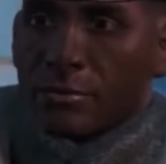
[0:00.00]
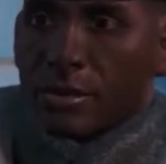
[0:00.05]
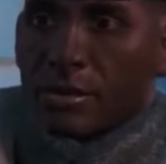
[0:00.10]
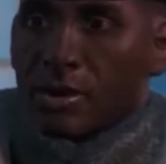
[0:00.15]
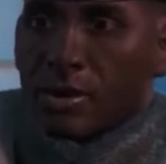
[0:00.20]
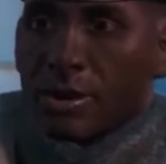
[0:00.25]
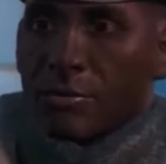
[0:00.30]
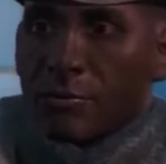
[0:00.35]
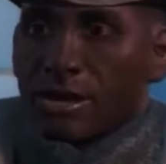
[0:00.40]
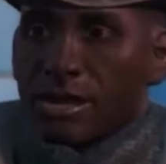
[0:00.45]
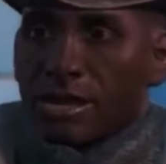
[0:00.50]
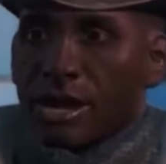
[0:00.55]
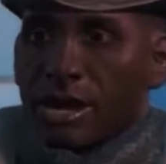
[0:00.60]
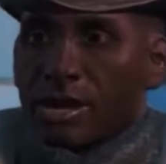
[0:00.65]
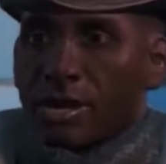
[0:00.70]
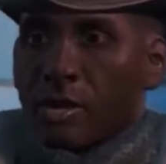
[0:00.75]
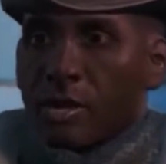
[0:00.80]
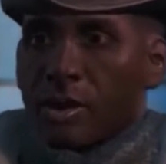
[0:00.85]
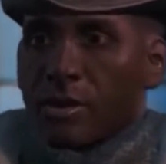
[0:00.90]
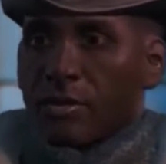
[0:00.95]
I'll be right
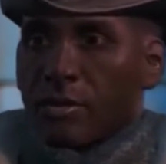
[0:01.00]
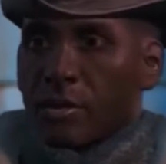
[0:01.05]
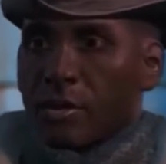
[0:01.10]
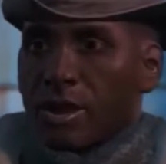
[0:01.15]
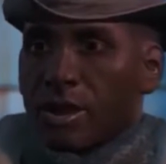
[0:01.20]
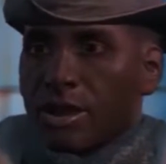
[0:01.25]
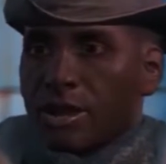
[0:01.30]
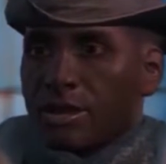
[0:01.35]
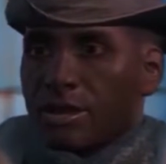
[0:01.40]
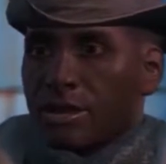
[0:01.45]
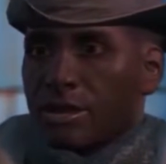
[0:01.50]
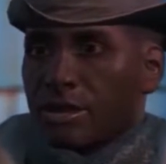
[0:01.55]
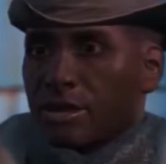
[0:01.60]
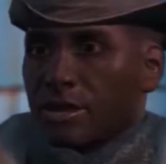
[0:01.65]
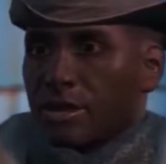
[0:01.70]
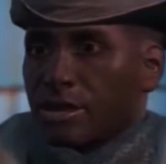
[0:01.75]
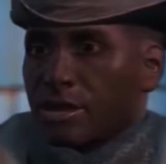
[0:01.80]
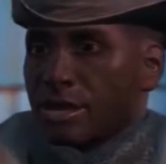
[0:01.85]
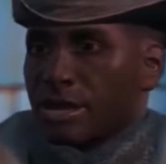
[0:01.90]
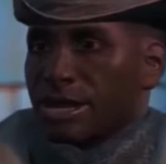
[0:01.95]
beside you all the way,
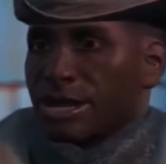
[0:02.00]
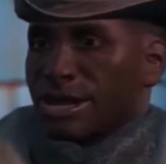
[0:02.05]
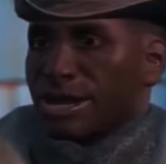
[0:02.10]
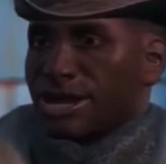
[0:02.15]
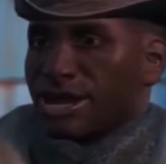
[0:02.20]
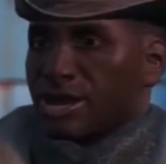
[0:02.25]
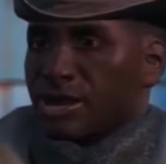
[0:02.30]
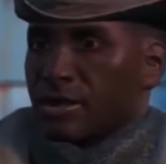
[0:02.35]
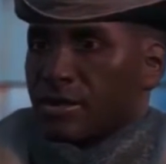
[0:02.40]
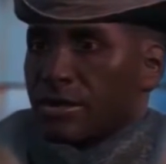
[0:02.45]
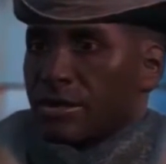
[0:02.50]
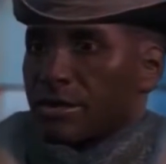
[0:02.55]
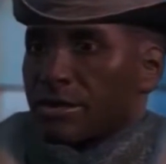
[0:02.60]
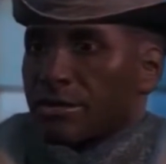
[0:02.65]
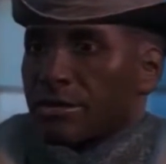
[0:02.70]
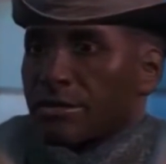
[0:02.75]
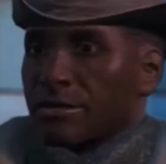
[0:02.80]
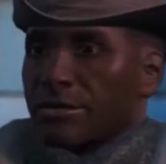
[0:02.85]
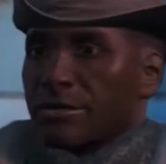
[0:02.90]
General.